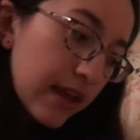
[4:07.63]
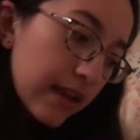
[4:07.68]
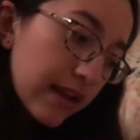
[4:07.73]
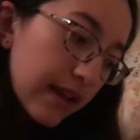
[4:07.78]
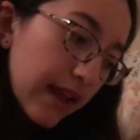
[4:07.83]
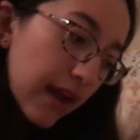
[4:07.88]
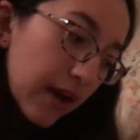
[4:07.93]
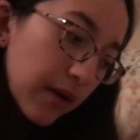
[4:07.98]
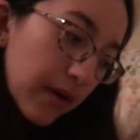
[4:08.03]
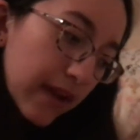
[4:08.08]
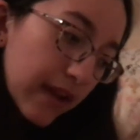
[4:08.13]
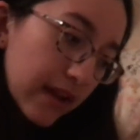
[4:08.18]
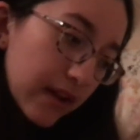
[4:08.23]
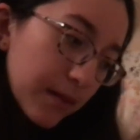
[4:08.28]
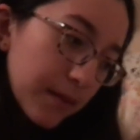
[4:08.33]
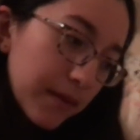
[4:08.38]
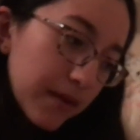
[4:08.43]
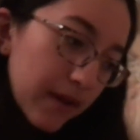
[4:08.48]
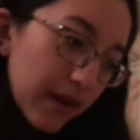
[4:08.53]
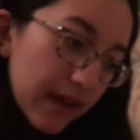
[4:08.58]
Now,
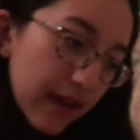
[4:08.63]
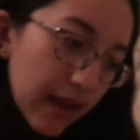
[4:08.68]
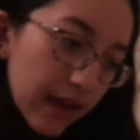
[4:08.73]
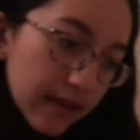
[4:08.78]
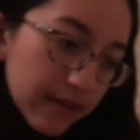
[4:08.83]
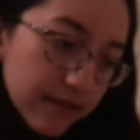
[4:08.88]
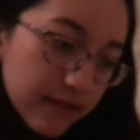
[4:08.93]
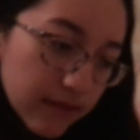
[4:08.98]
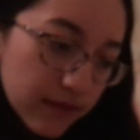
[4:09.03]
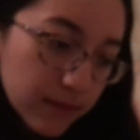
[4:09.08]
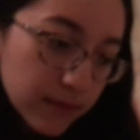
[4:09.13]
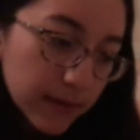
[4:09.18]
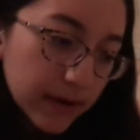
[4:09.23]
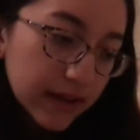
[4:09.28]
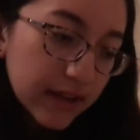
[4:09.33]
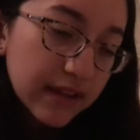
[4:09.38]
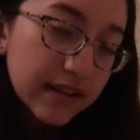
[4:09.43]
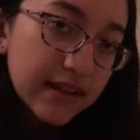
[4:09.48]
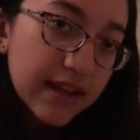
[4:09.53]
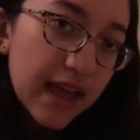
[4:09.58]
AWIS is
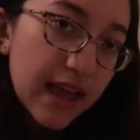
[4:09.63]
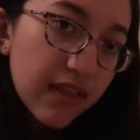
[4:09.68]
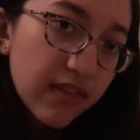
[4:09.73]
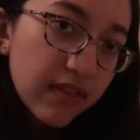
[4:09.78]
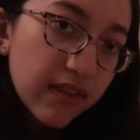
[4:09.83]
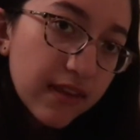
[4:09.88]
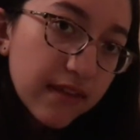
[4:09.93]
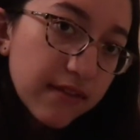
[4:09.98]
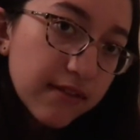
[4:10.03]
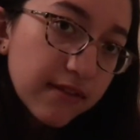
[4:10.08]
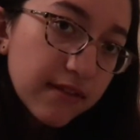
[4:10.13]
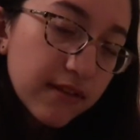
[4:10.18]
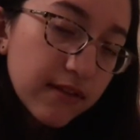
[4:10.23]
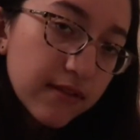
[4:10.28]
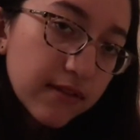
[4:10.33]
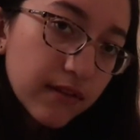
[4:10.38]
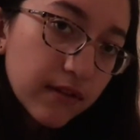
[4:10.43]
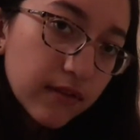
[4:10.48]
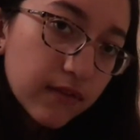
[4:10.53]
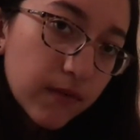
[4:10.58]
working to end this
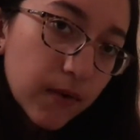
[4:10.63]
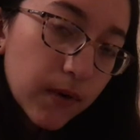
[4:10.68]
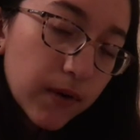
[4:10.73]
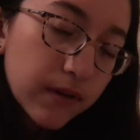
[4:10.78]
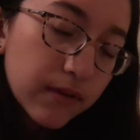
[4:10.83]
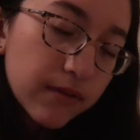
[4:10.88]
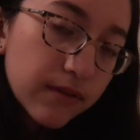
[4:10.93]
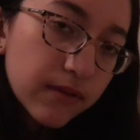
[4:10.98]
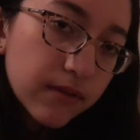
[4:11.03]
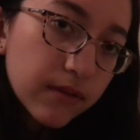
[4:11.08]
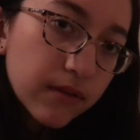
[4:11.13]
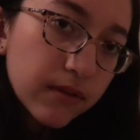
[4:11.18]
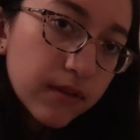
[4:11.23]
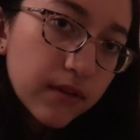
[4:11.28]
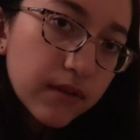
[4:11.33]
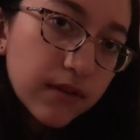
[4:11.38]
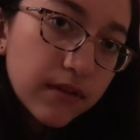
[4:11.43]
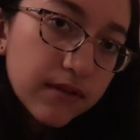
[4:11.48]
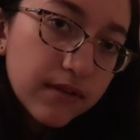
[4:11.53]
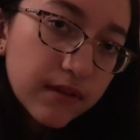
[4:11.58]
using 4
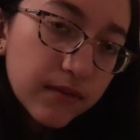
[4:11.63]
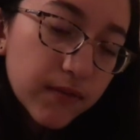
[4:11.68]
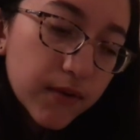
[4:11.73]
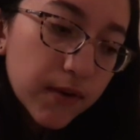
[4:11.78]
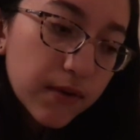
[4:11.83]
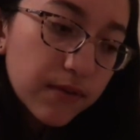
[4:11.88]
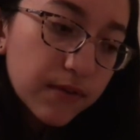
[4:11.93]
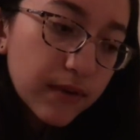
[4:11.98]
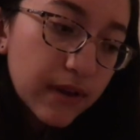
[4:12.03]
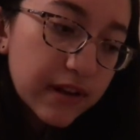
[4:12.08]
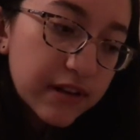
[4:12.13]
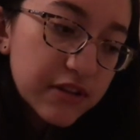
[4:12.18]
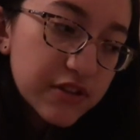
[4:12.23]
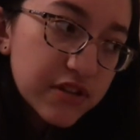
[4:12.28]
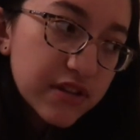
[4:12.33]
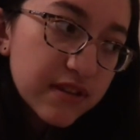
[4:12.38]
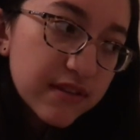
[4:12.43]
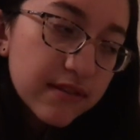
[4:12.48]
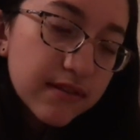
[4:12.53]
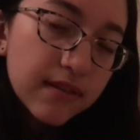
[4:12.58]

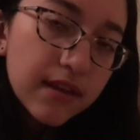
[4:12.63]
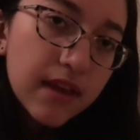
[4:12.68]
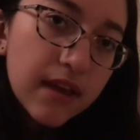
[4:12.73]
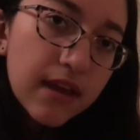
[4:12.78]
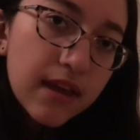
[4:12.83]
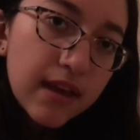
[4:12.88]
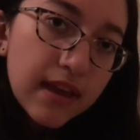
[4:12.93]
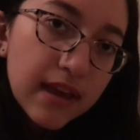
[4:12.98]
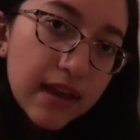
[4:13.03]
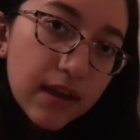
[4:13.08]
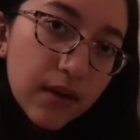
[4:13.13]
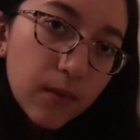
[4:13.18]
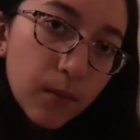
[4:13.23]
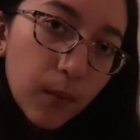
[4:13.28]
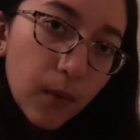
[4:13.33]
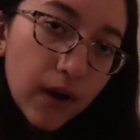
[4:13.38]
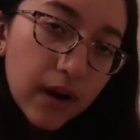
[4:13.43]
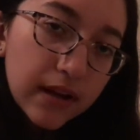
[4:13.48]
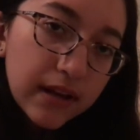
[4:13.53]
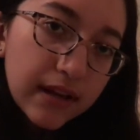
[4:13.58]
strategies.
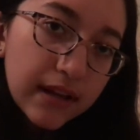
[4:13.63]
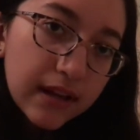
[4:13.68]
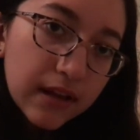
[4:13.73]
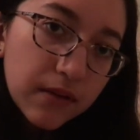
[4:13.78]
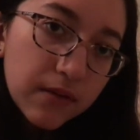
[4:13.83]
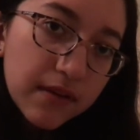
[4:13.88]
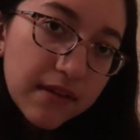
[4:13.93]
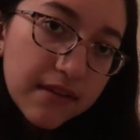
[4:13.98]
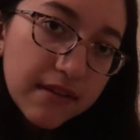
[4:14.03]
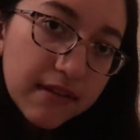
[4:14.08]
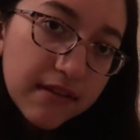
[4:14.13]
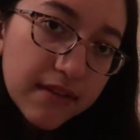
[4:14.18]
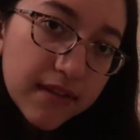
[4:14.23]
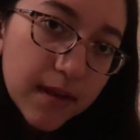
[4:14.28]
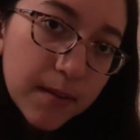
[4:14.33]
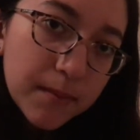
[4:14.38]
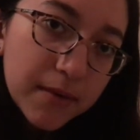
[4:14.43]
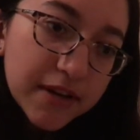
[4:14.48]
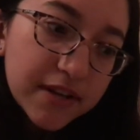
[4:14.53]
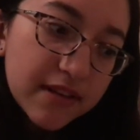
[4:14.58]
1, increasing
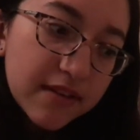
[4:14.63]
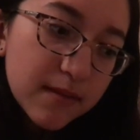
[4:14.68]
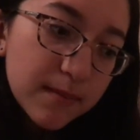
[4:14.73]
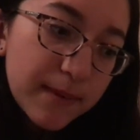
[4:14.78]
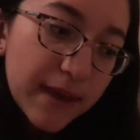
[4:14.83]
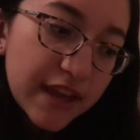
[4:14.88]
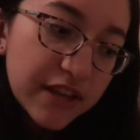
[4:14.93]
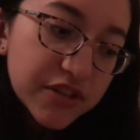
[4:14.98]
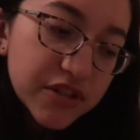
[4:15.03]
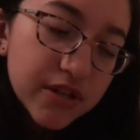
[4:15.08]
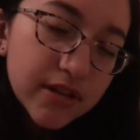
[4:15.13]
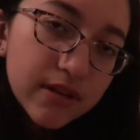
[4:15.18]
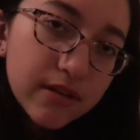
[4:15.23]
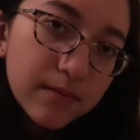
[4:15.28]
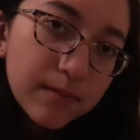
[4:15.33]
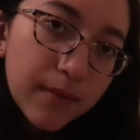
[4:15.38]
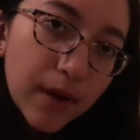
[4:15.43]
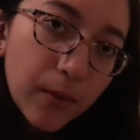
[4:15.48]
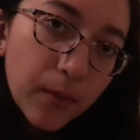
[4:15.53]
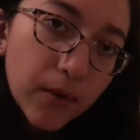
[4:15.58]
STEM
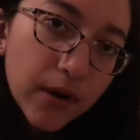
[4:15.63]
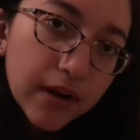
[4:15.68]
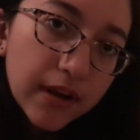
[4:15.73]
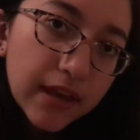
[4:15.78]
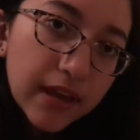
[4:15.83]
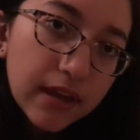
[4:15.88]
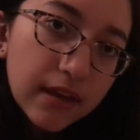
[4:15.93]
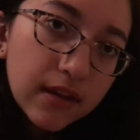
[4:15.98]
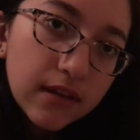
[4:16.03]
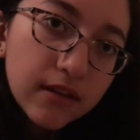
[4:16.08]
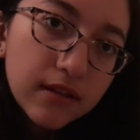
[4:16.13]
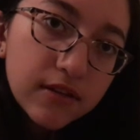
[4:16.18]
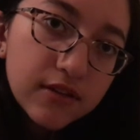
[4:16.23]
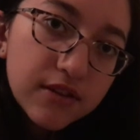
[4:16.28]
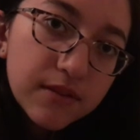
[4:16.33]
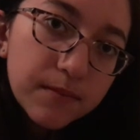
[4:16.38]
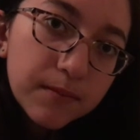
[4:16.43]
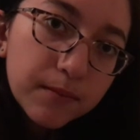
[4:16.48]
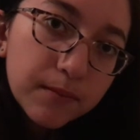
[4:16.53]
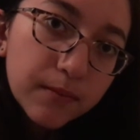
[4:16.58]
participation by working
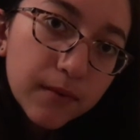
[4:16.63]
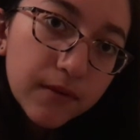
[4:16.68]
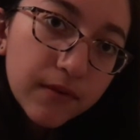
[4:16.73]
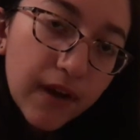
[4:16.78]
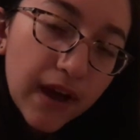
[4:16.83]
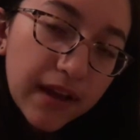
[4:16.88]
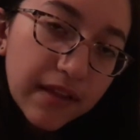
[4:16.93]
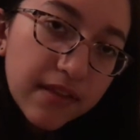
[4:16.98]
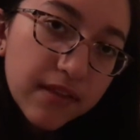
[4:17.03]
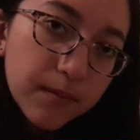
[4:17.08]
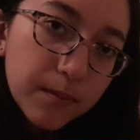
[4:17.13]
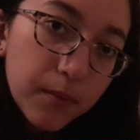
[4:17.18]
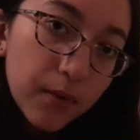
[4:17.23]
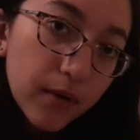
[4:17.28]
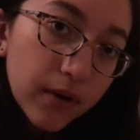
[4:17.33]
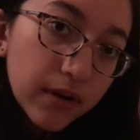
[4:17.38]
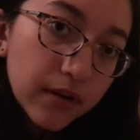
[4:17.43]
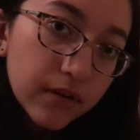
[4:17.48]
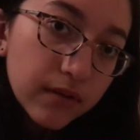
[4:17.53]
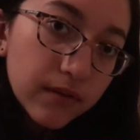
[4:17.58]
to provide
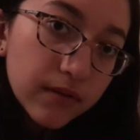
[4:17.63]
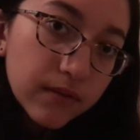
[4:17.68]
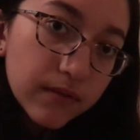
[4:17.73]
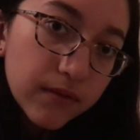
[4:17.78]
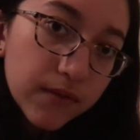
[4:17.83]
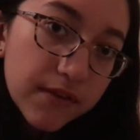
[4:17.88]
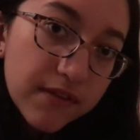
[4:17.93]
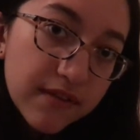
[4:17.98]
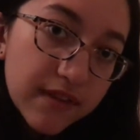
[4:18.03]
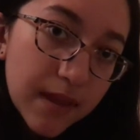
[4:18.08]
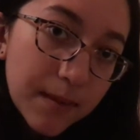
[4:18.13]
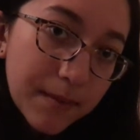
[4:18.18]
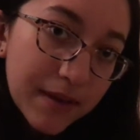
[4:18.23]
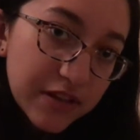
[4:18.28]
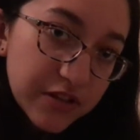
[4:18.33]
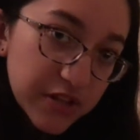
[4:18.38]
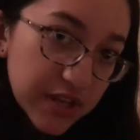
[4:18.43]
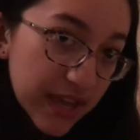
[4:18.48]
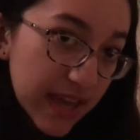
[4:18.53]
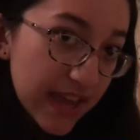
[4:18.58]
support for STEM
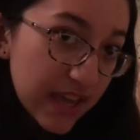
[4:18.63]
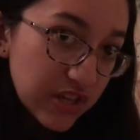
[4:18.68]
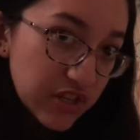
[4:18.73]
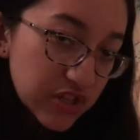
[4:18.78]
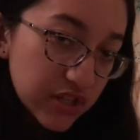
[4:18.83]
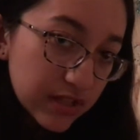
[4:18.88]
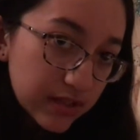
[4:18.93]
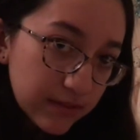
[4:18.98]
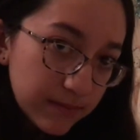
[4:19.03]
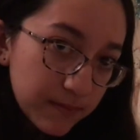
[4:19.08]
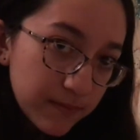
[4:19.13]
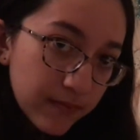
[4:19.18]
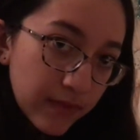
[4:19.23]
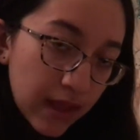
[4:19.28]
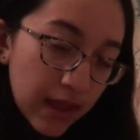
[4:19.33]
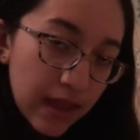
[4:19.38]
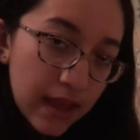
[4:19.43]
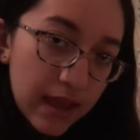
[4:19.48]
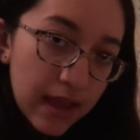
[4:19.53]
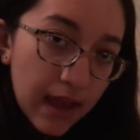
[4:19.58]
education,
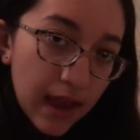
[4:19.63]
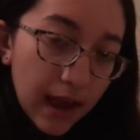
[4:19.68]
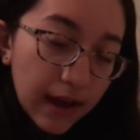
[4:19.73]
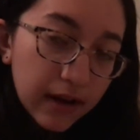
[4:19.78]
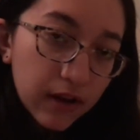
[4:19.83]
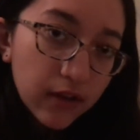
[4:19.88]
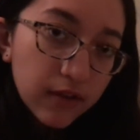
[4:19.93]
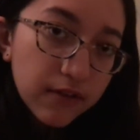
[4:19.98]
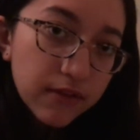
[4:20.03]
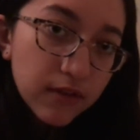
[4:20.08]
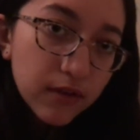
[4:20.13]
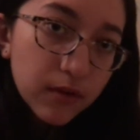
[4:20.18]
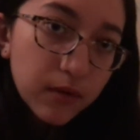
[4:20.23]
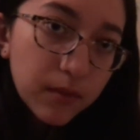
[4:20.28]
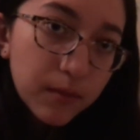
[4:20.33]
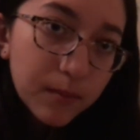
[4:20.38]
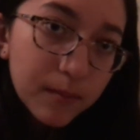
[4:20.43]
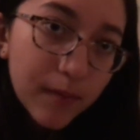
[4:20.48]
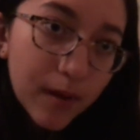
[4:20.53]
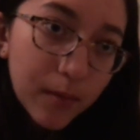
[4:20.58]
and
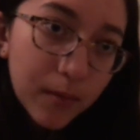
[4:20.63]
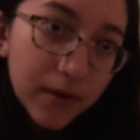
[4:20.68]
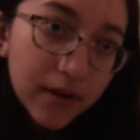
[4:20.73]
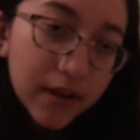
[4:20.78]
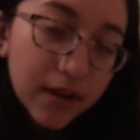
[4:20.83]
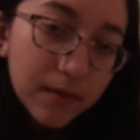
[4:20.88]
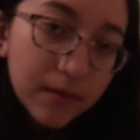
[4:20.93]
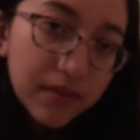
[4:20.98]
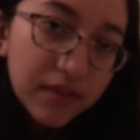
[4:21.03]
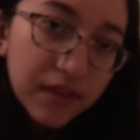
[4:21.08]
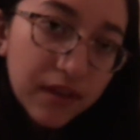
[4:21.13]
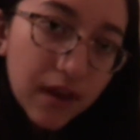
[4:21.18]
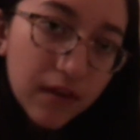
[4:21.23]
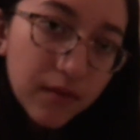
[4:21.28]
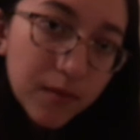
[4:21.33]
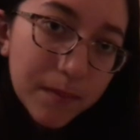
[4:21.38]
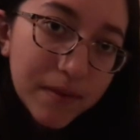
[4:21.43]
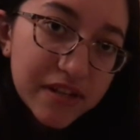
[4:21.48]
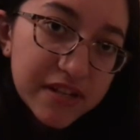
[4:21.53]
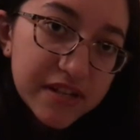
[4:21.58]
also by working with the
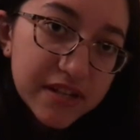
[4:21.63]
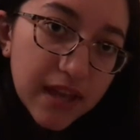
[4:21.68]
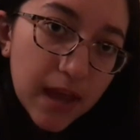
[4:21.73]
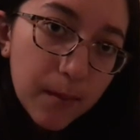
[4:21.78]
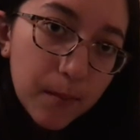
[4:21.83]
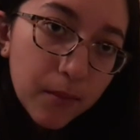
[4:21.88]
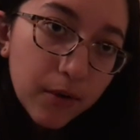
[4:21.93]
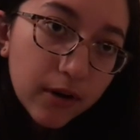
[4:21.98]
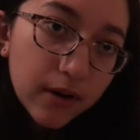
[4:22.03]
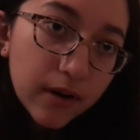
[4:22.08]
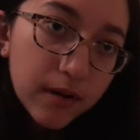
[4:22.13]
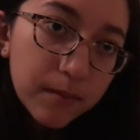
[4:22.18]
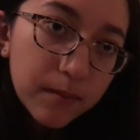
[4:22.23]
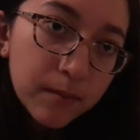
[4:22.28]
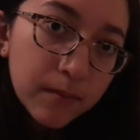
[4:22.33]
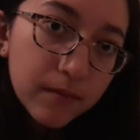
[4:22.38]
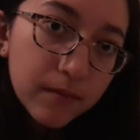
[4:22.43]
government to get more